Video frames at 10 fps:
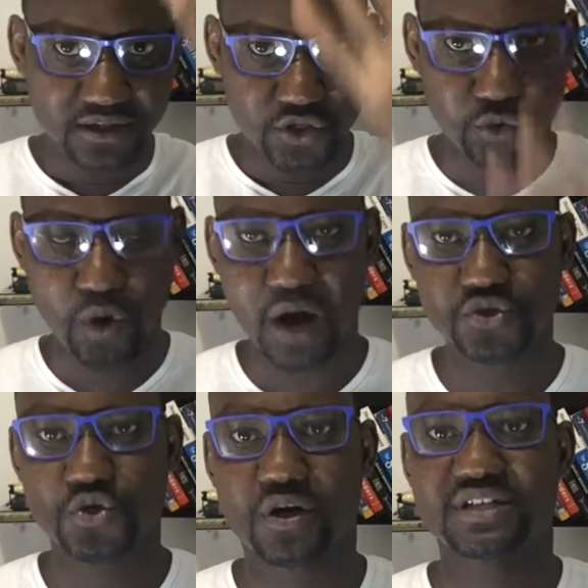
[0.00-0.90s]
throughout
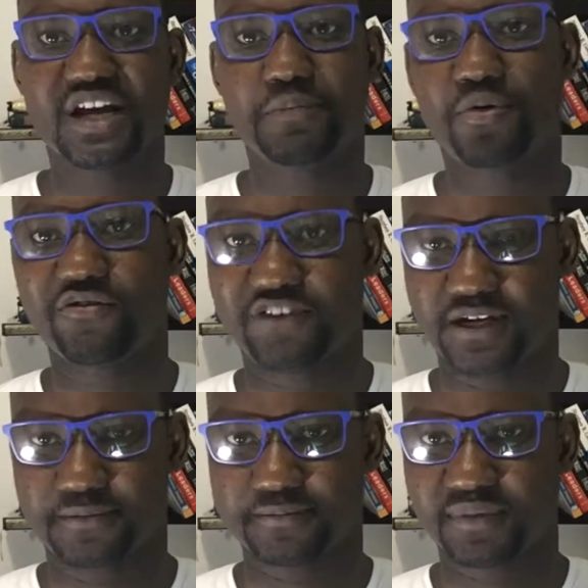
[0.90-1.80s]
your entire profile.
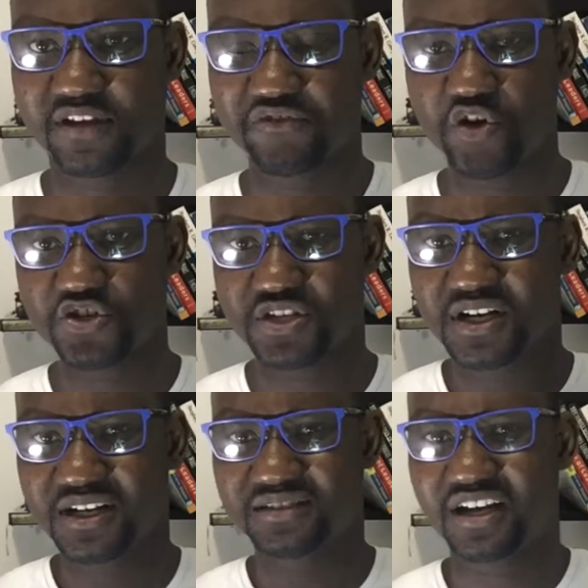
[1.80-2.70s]
First,
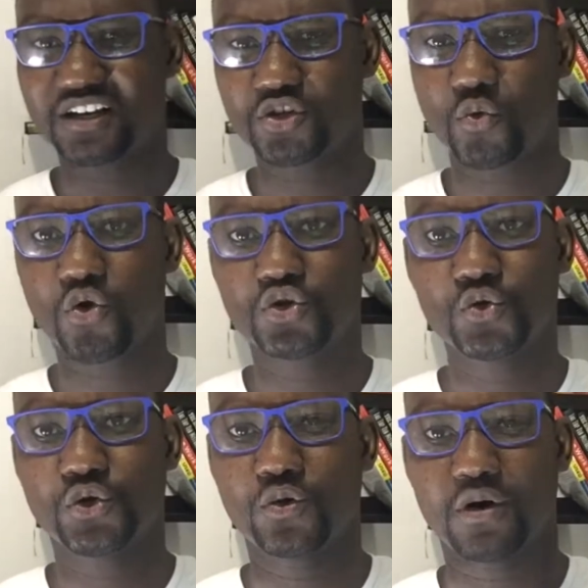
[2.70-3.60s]
tell the world
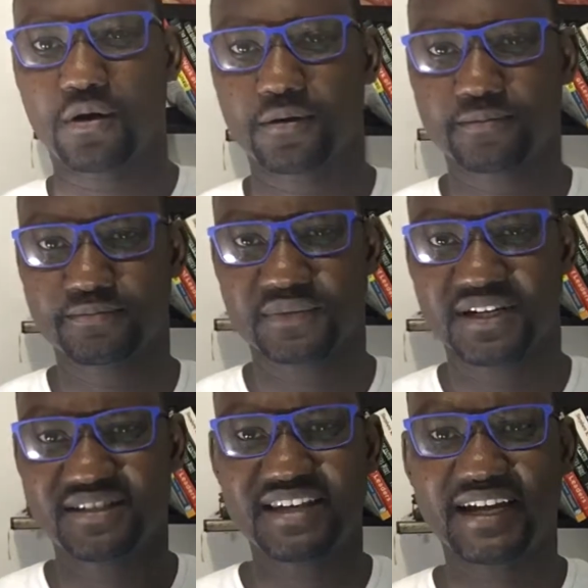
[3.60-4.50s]
who you are.
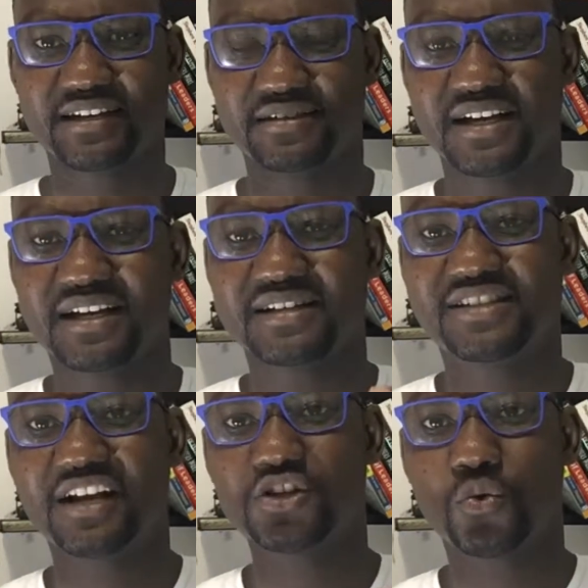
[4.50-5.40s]
Second,
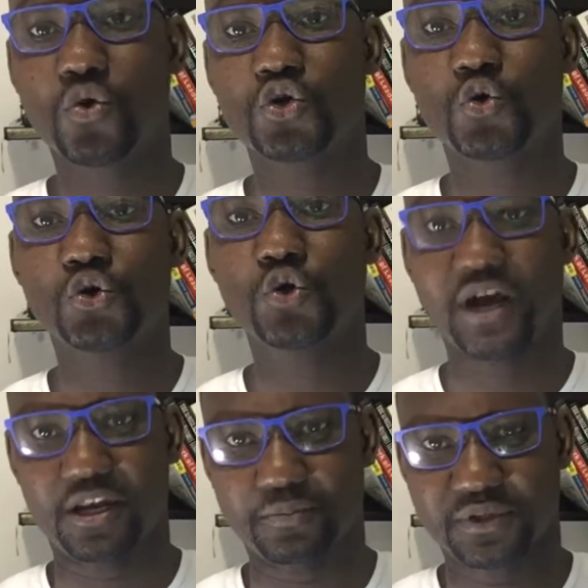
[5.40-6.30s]
tell the world who you
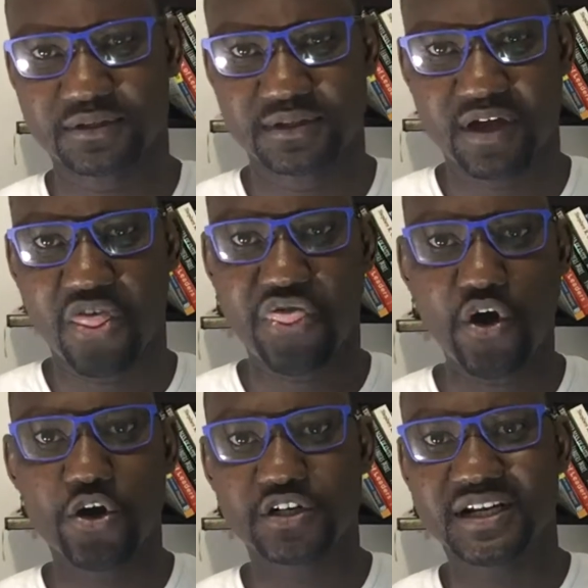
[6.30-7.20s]
help.
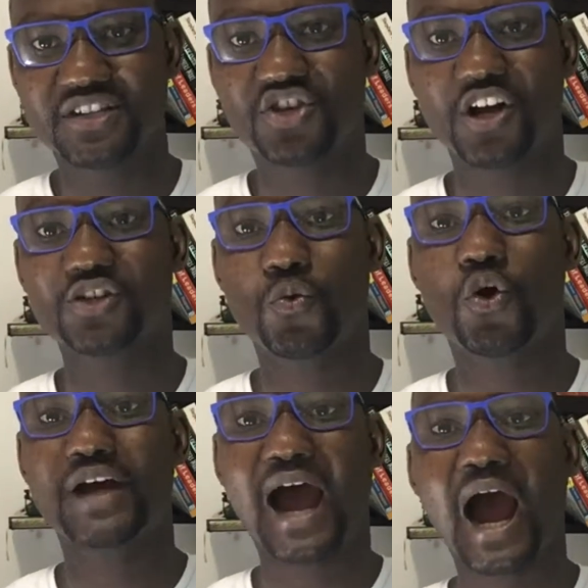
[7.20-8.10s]
Third, tell the
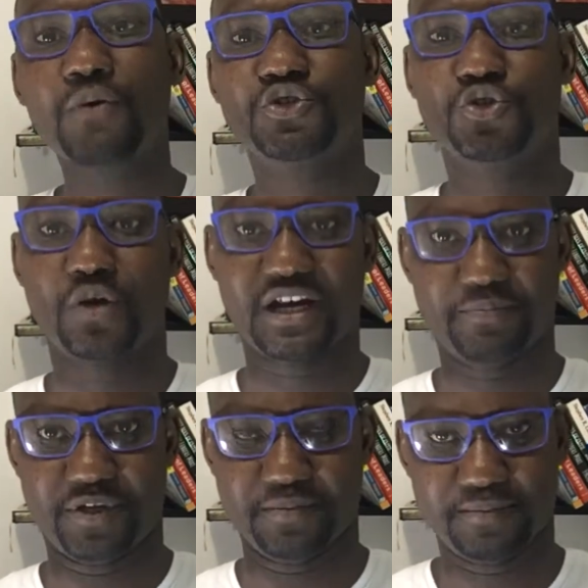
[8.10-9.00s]
world how do you
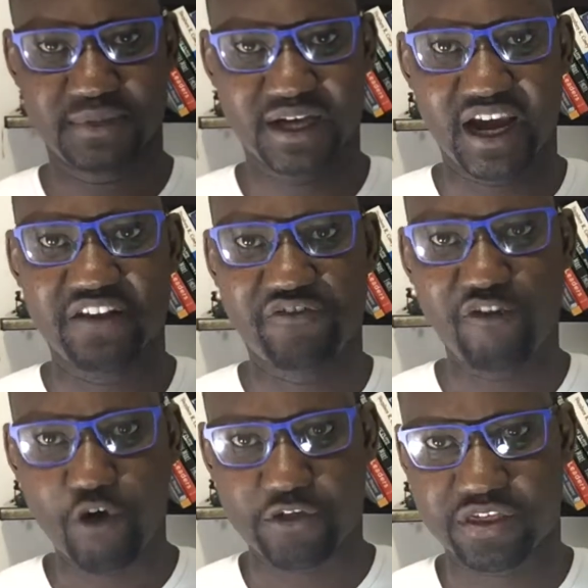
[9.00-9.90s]
help them. And
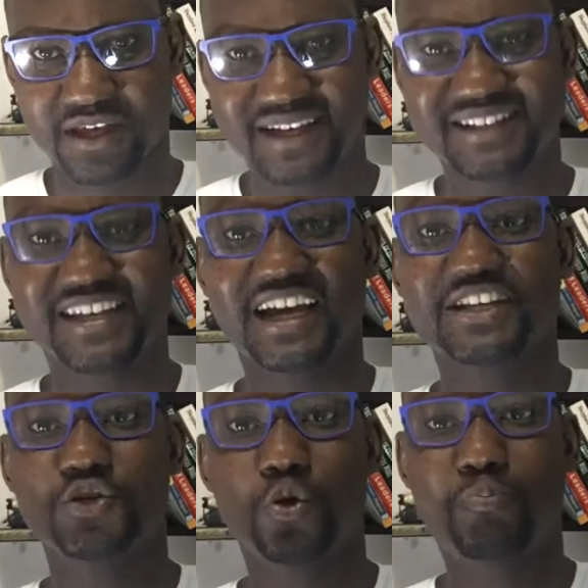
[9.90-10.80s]
fourth, tell
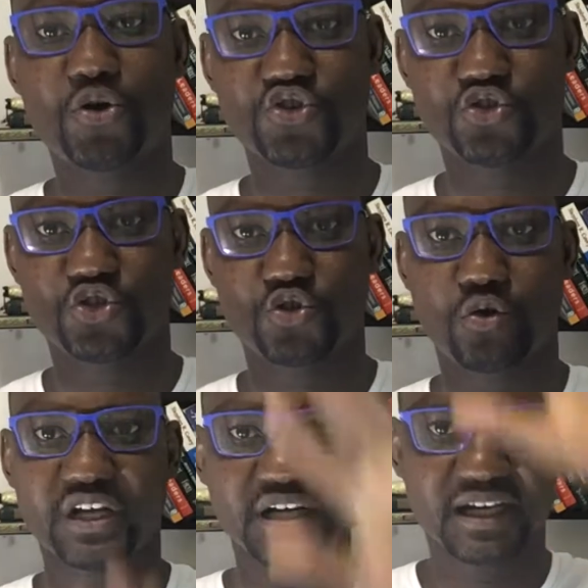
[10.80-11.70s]
your personal
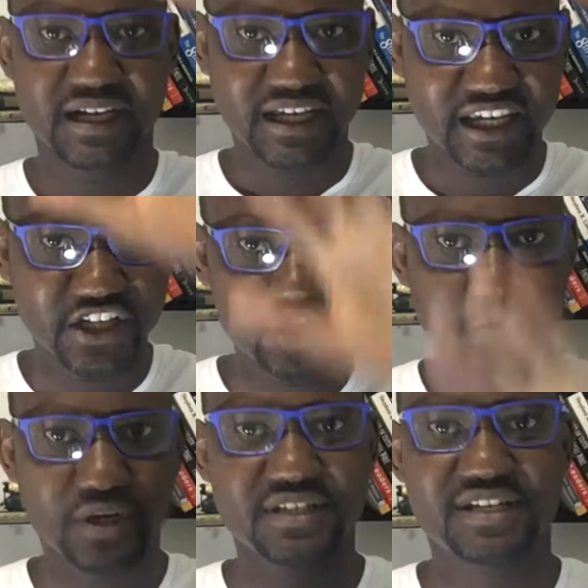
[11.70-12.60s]
story in
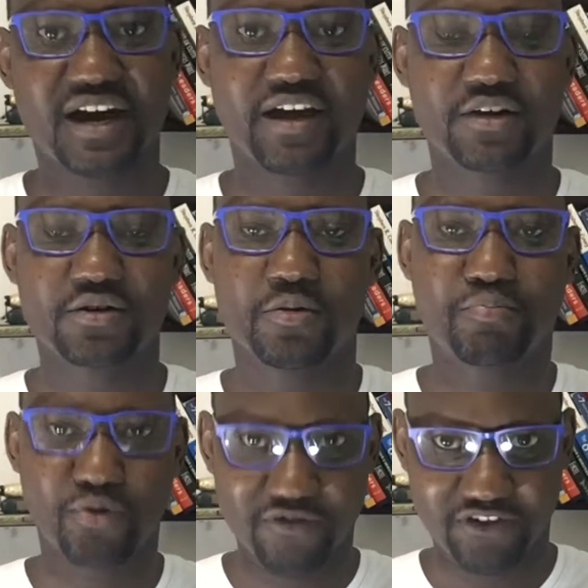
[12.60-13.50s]
your entire
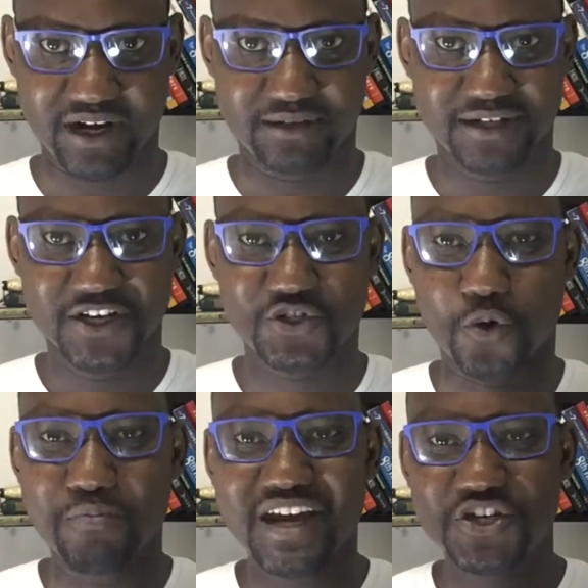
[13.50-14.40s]
profile.
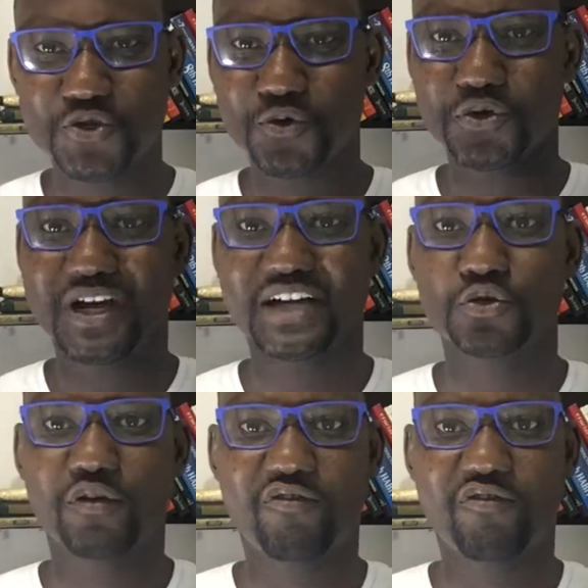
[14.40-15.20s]
So make sure you got